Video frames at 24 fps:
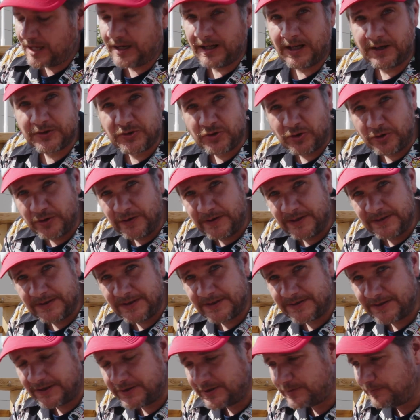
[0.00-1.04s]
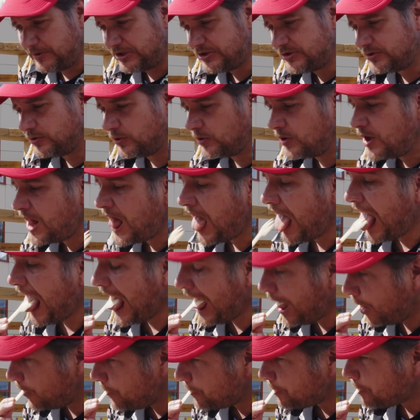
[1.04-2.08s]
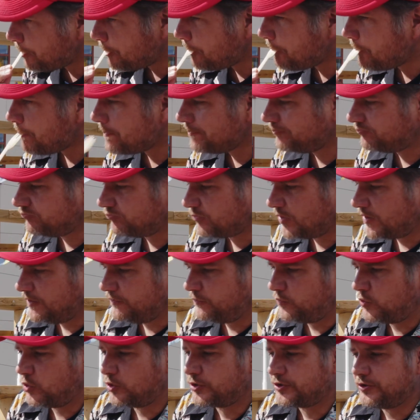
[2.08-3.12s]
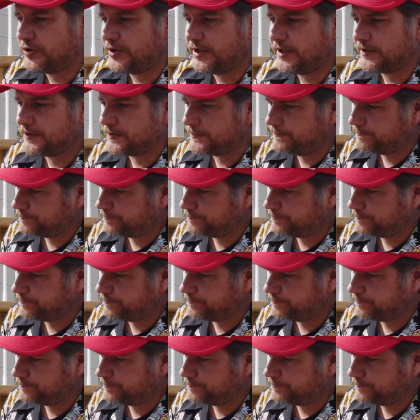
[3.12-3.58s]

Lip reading: Now I'll show you, this is the special fork you get.